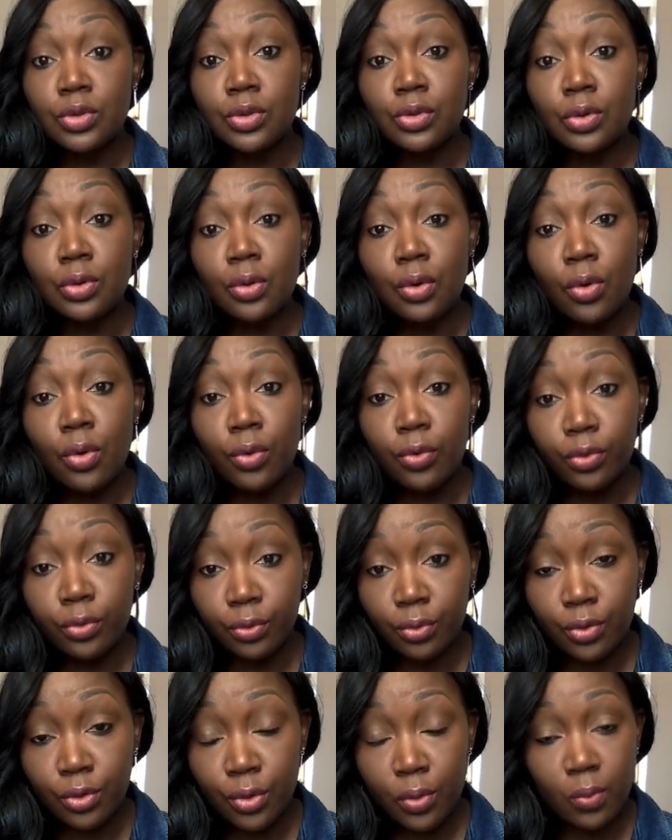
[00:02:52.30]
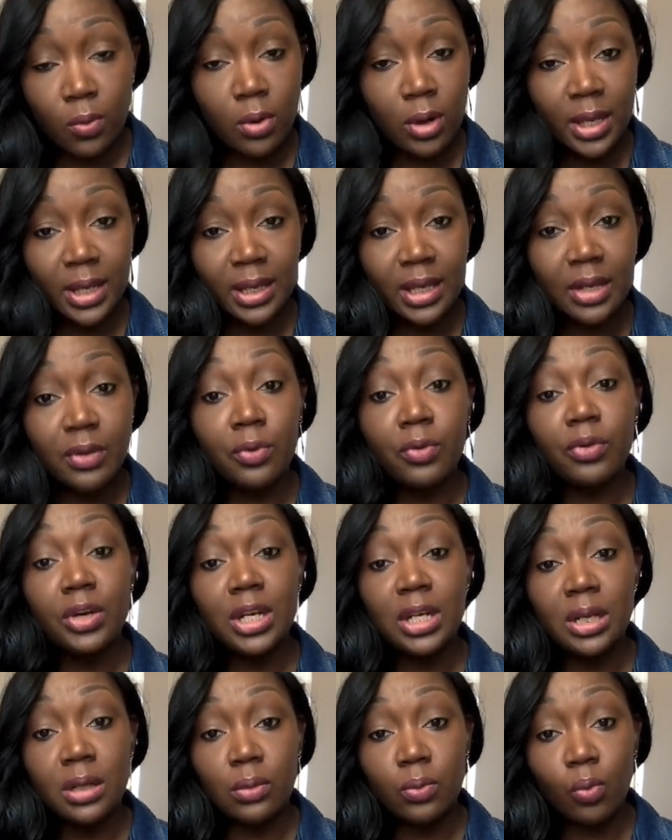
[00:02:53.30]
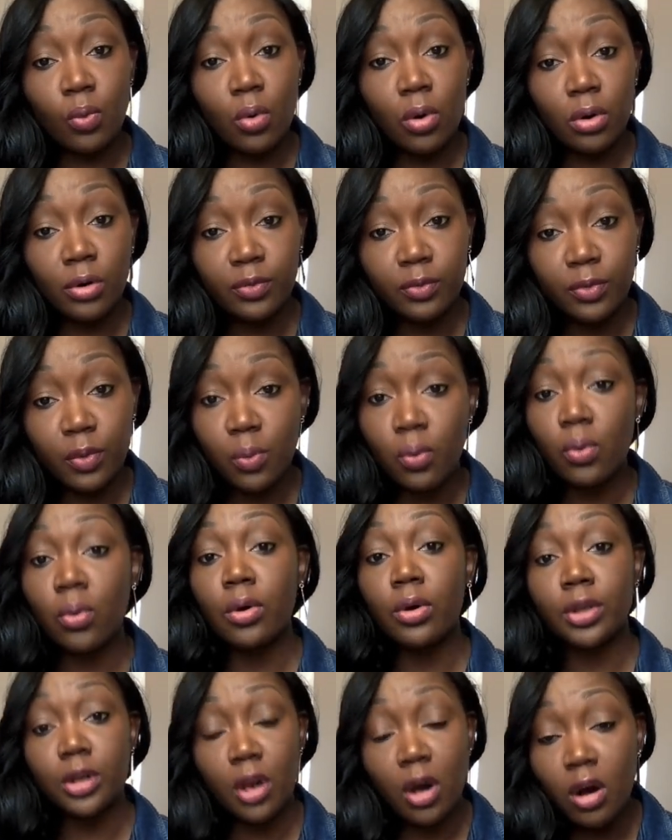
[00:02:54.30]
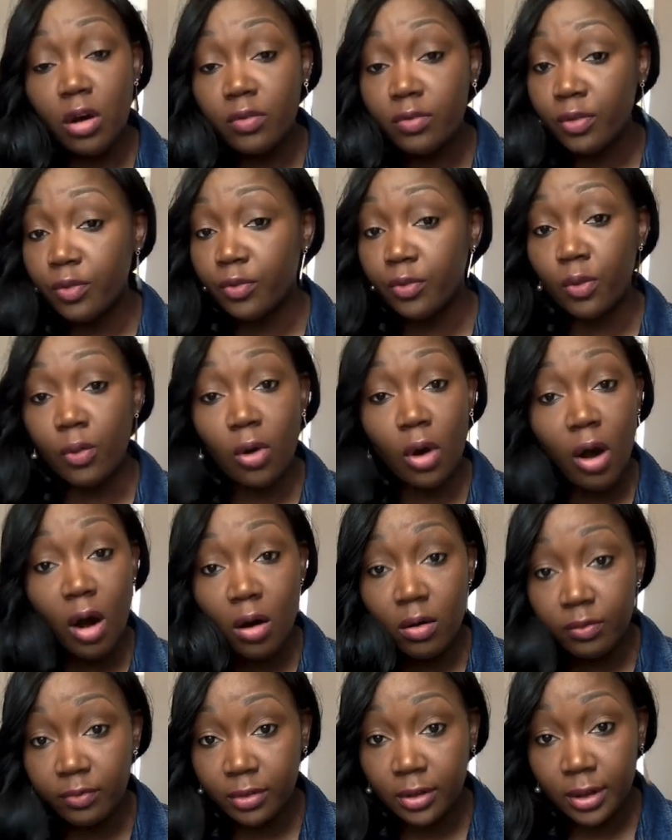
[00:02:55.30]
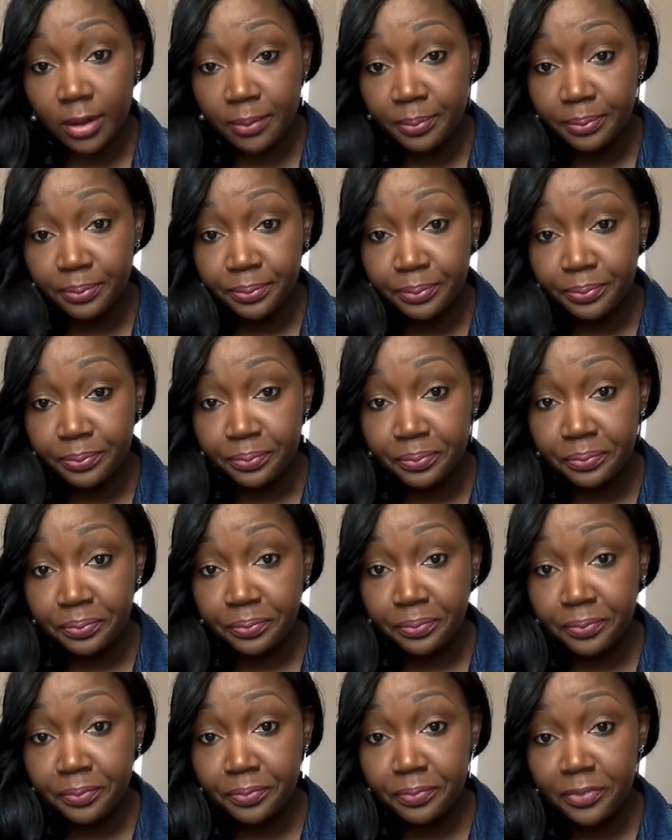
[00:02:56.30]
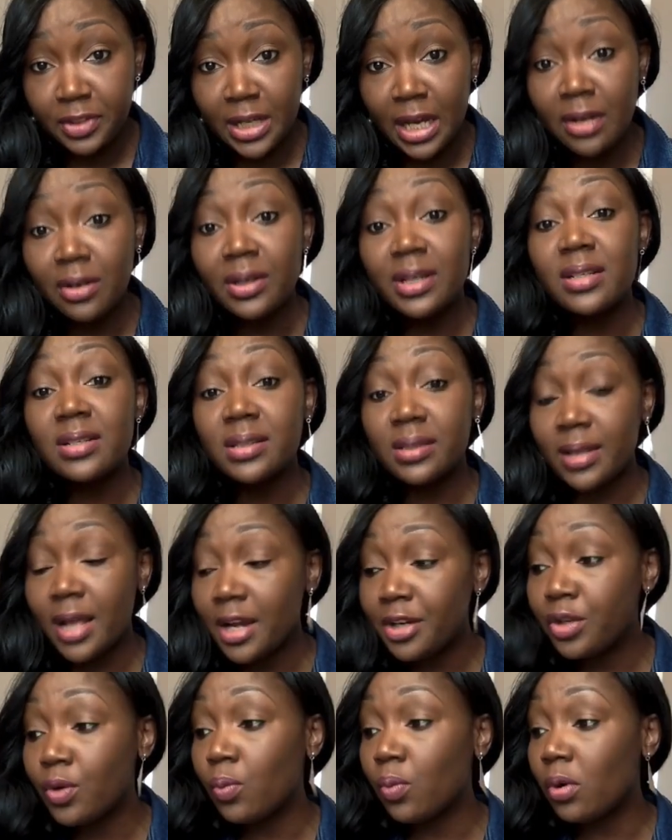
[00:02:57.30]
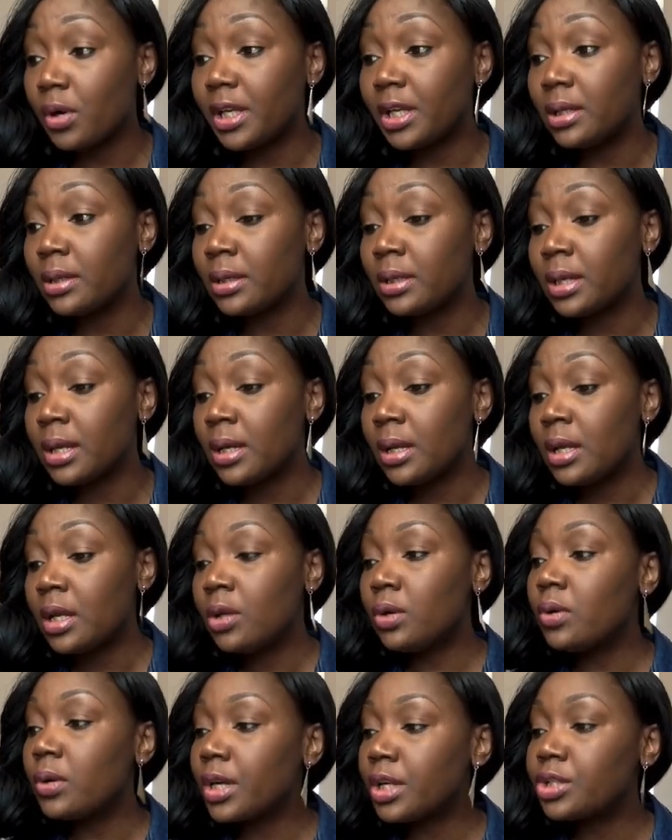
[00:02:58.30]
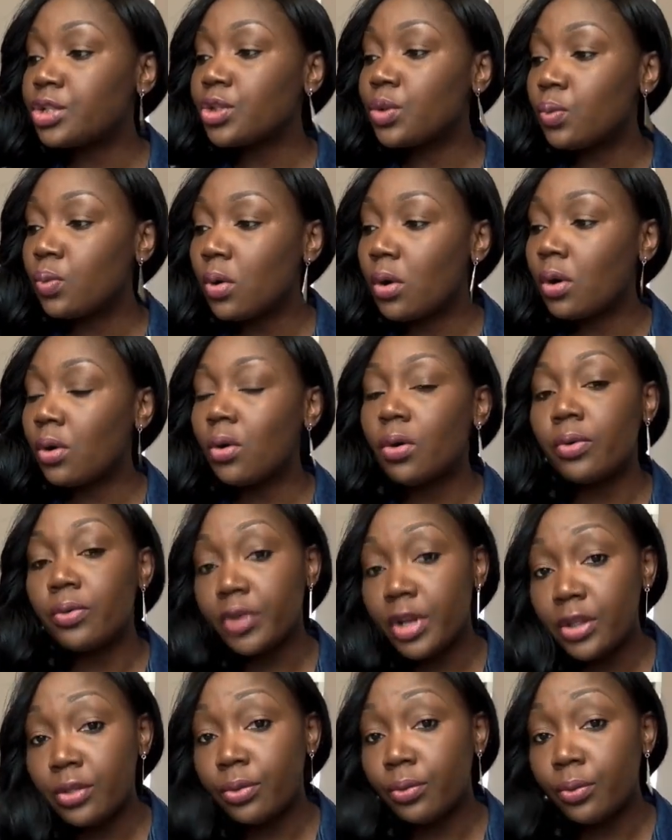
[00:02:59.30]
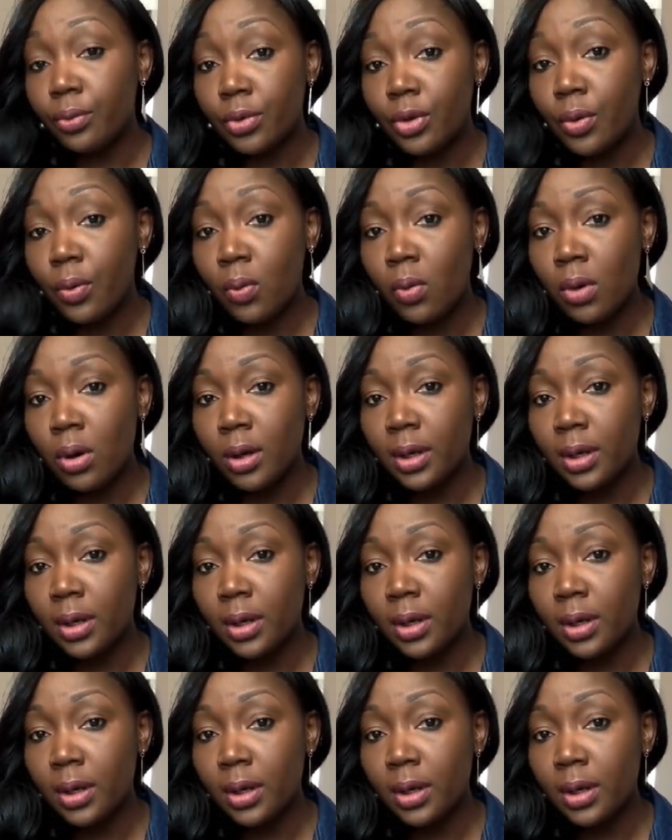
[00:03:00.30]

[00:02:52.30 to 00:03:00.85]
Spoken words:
go through your work again, read it word for word, cover for cover, and understand your work look at your work or read through your work